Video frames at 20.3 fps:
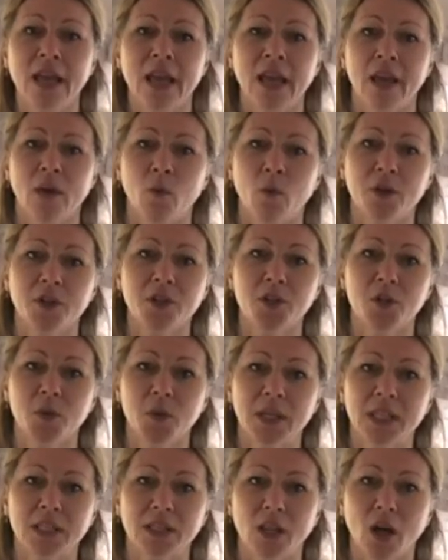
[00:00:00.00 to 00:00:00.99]
Once you
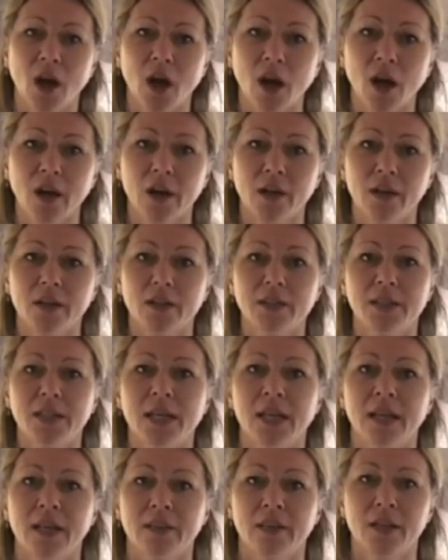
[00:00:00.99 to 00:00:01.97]
hit the heart,
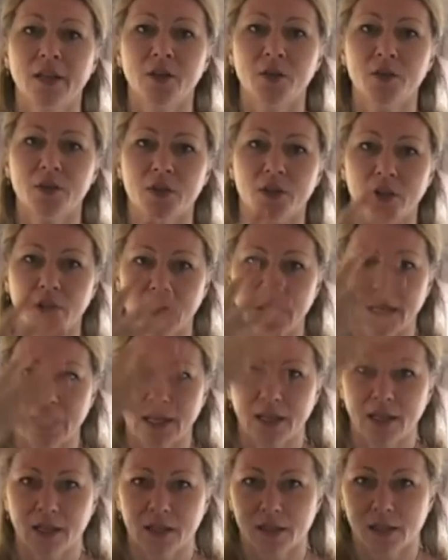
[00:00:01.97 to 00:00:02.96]
then you start
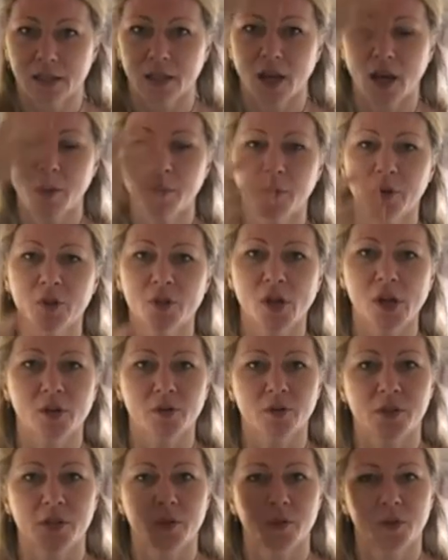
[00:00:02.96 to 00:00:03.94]
getting into the upper
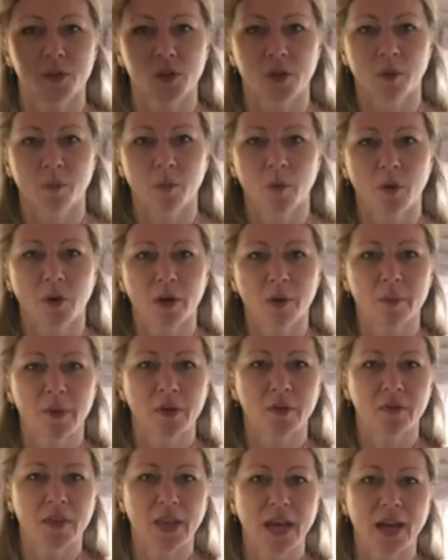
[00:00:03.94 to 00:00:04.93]
chakras, which are more
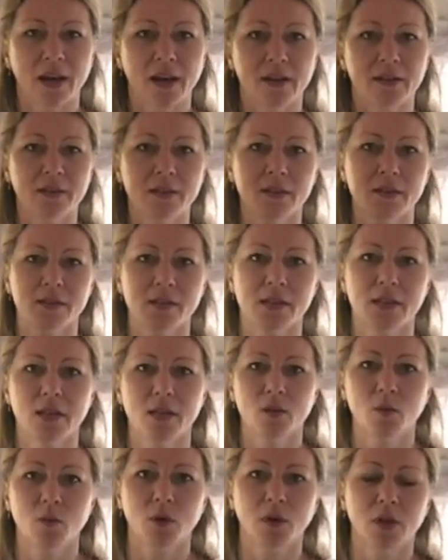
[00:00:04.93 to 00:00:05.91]
about that
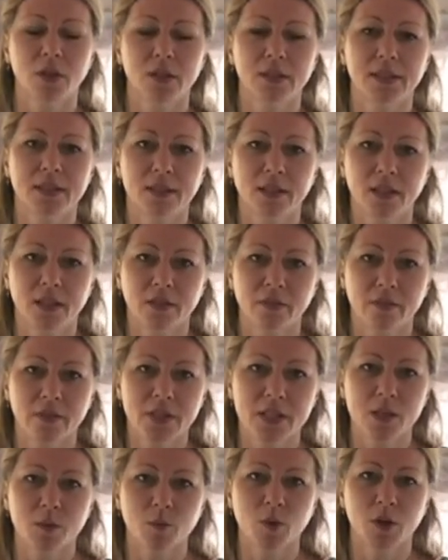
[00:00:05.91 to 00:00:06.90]
unseen world and the
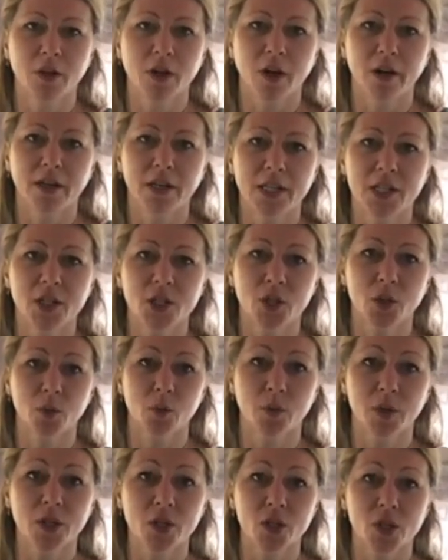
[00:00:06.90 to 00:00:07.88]
invisible, our
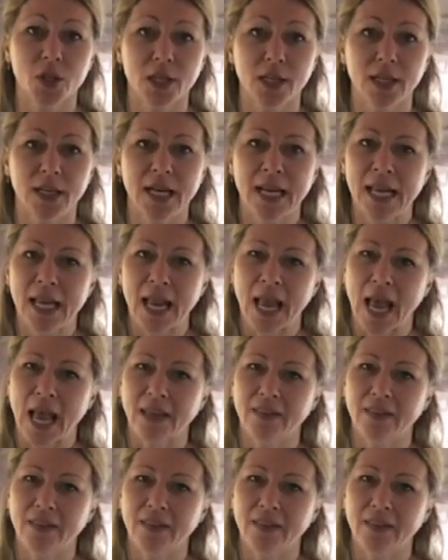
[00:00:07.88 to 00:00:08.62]
intuition, and